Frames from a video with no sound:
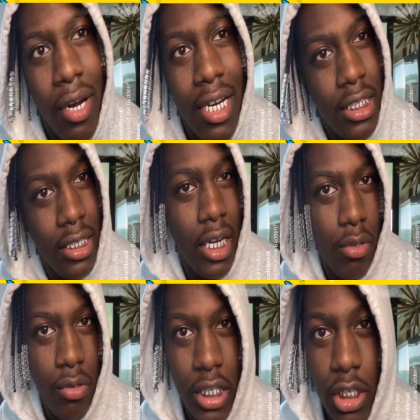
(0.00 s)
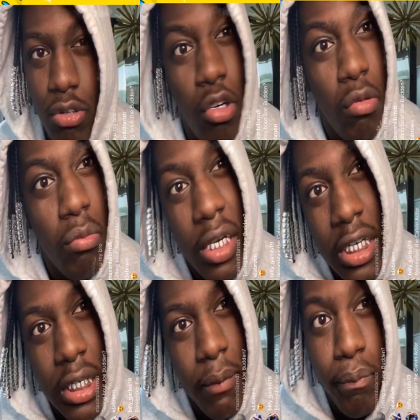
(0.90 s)
That's not gonna get you no
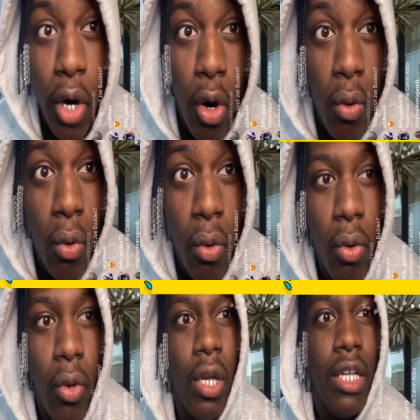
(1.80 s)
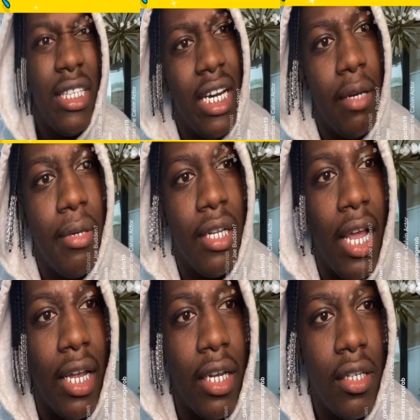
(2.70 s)
money, bro. Then I'd be
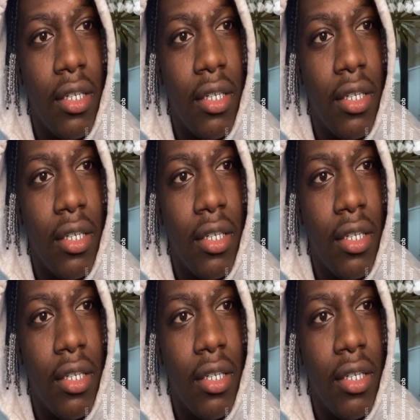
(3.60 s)
like,